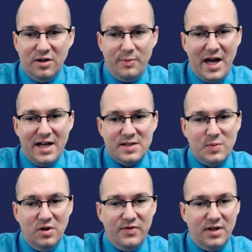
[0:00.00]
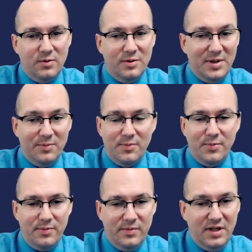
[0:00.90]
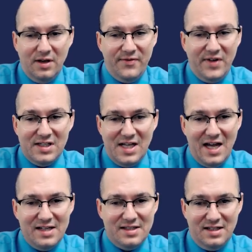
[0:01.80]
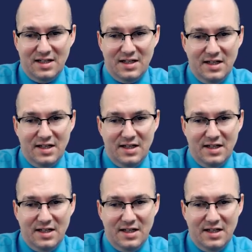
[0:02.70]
past perfect would be, fantastic.